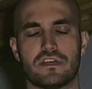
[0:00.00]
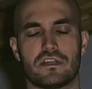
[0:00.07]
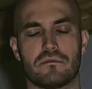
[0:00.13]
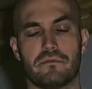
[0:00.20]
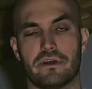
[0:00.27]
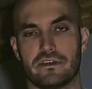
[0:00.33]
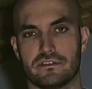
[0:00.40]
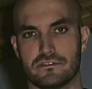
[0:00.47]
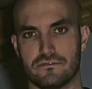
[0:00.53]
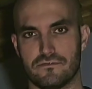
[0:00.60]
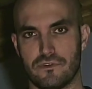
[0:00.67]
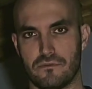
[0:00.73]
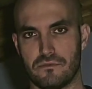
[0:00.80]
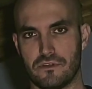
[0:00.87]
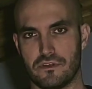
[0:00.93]
are the binds
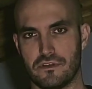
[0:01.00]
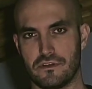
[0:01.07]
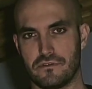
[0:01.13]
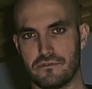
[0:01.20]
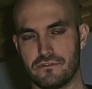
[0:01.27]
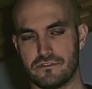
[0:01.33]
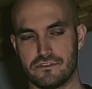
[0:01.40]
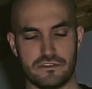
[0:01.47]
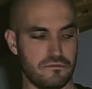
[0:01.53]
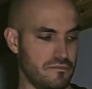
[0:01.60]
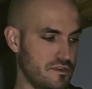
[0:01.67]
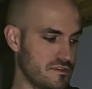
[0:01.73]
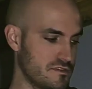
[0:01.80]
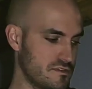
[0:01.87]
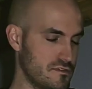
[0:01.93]
from the
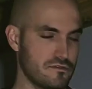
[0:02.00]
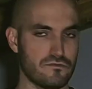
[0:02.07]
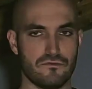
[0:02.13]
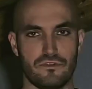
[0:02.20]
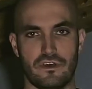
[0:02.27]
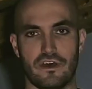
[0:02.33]
simplest to the